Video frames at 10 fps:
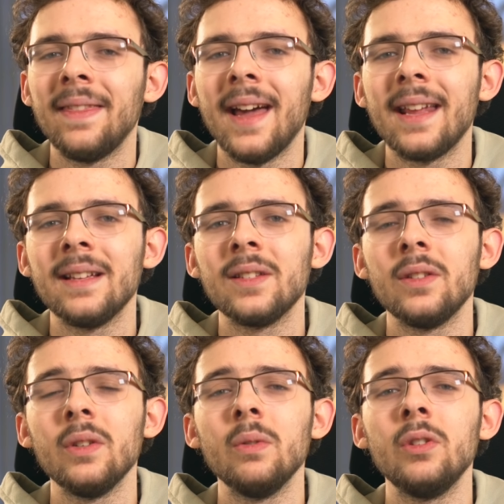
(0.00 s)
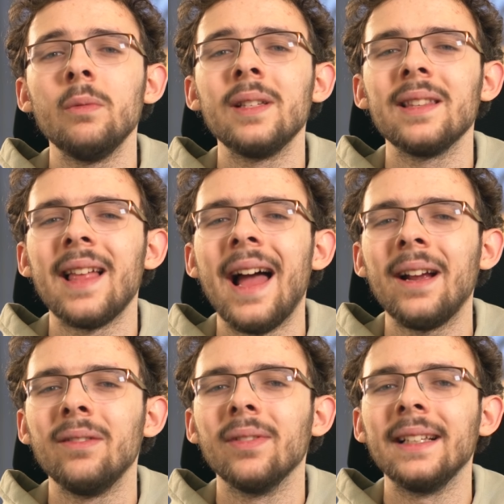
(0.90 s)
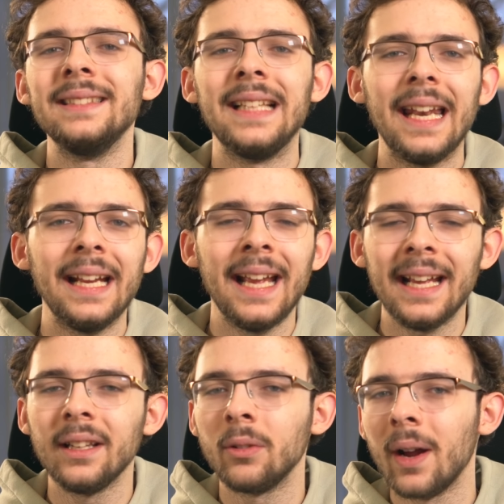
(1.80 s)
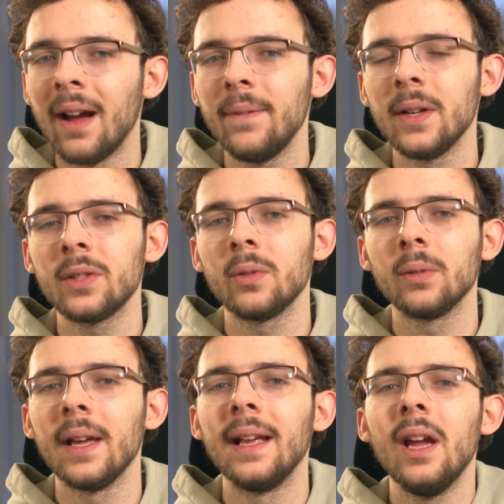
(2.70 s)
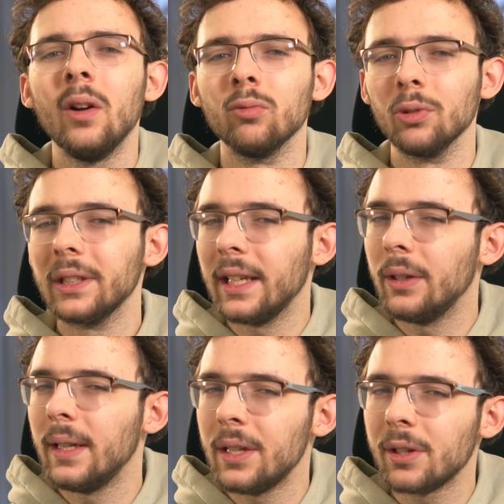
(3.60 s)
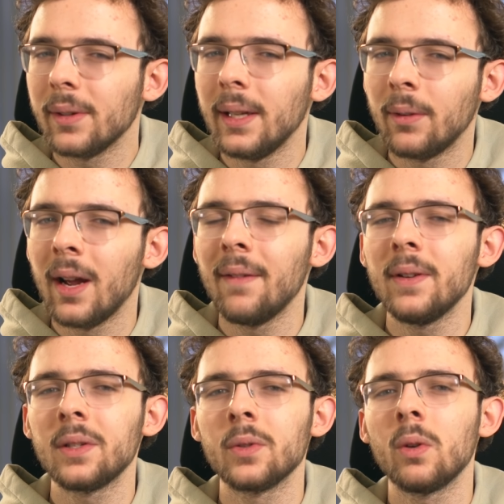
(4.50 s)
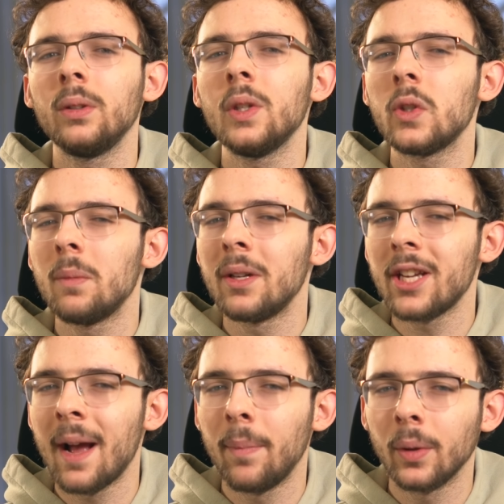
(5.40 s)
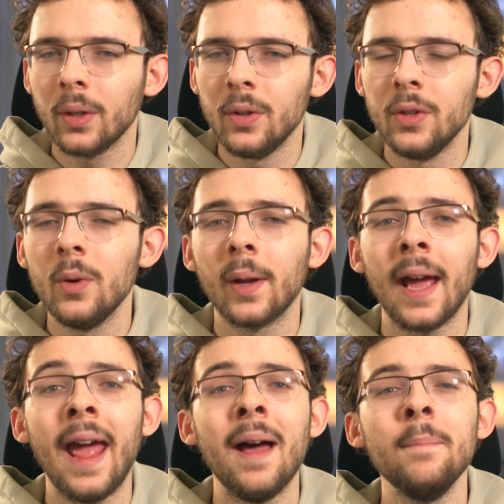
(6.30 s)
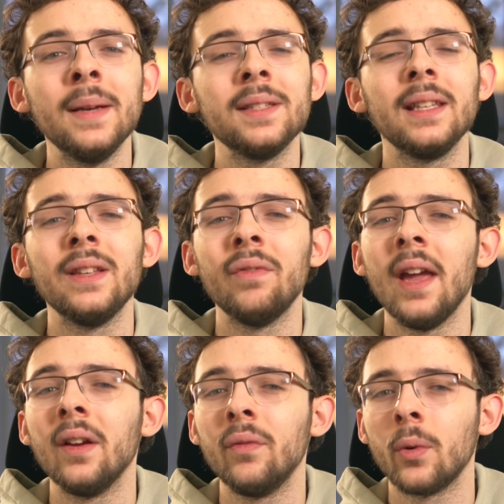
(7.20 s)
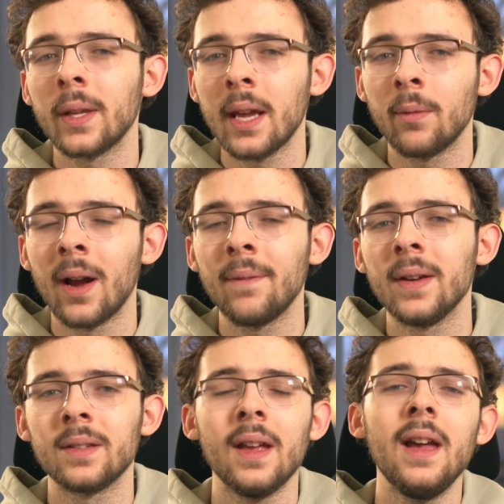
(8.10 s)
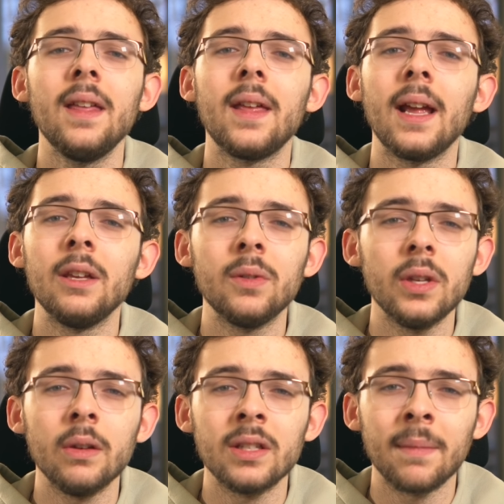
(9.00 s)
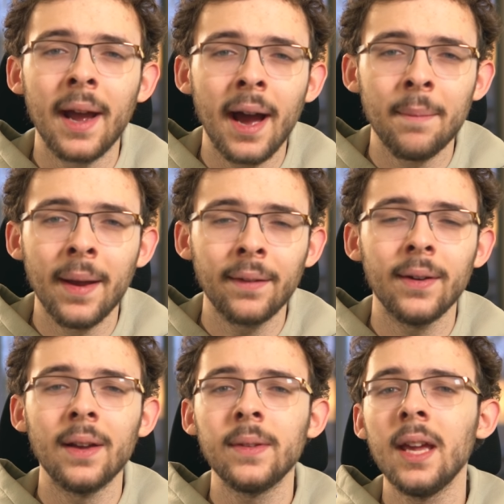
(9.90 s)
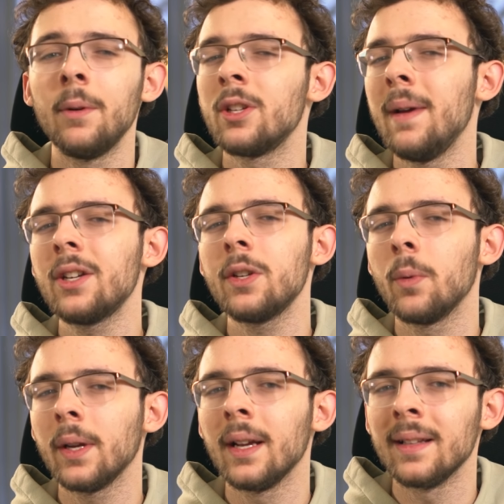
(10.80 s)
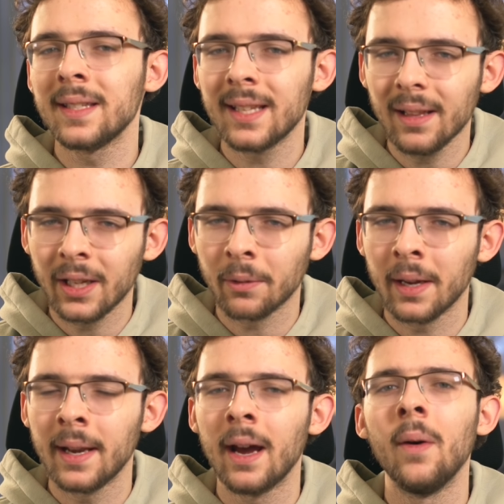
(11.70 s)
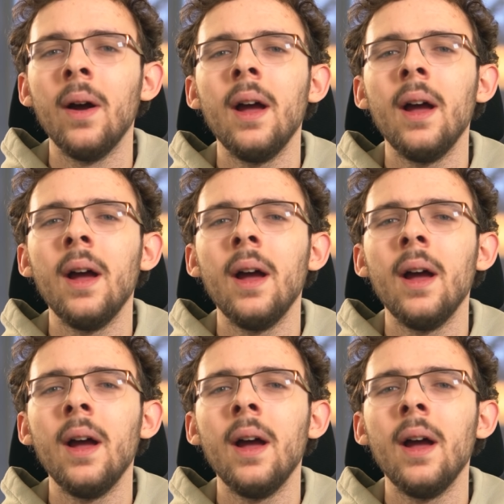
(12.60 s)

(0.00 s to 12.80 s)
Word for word: and that is due to its lack of like dedicated graphics or like really good integrated graphics. There's only so much Apple can do, and I am missing the Vega 48 graphics that I used to use in my iMac 5K, which I'm actually working on selling right now.